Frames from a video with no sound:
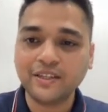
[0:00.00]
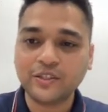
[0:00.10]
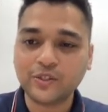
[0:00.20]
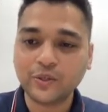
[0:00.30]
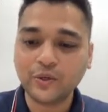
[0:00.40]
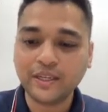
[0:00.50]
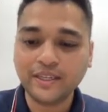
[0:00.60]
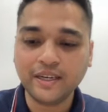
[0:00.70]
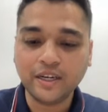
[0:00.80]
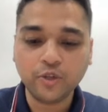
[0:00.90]
So
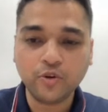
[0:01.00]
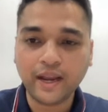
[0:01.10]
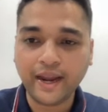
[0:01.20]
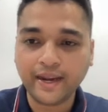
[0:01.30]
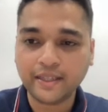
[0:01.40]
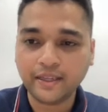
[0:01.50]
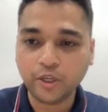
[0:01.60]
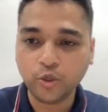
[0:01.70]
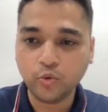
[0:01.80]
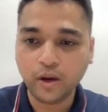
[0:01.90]
here you'll enter the
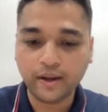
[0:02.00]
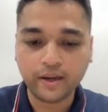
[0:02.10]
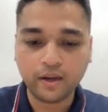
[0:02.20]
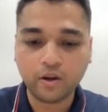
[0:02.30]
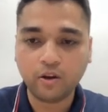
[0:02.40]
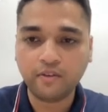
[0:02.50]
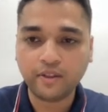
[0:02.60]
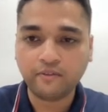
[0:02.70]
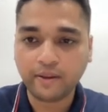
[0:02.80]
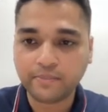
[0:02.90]
URL of
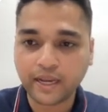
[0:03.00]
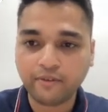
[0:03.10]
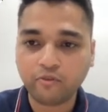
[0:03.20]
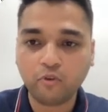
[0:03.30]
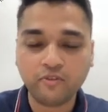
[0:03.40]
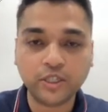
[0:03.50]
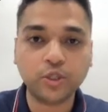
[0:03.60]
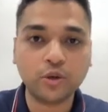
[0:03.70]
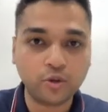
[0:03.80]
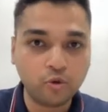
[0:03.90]
the website for
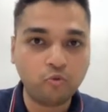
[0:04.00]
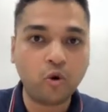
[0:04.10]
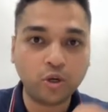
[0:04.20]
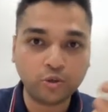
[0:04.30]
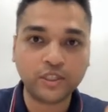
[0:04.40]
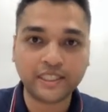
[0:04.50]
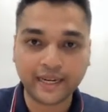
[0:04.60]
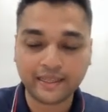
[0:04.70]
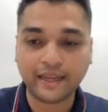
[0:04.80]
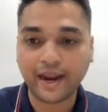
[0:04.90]
which you want to
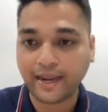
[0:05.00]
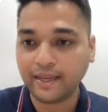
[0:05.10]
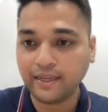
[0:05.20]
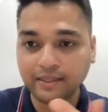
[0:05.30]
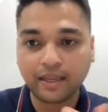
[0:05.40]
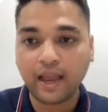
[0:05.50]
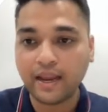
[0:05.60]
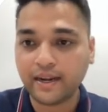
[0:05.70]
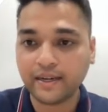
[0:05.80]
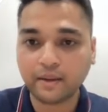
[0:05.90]
check the rankings.
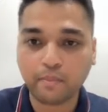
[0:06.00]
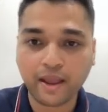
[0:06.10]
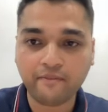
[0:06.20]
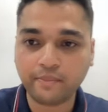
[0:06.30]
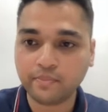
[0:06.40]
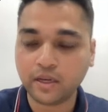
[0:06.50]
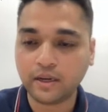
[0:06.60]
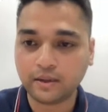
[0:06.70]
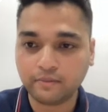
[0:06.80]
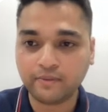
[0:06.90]
I'll enter my
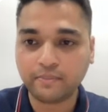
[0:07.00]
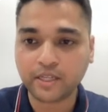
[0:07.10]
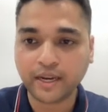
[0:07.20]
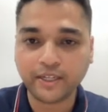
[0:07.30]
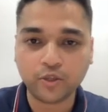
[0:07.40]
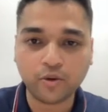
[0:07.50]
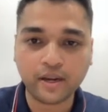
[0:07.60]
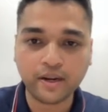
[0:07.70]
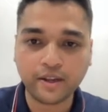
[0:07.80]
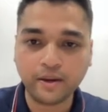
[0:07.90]
website
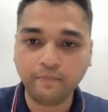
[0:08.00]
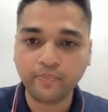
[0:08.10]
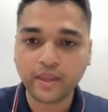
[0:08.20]
URL here,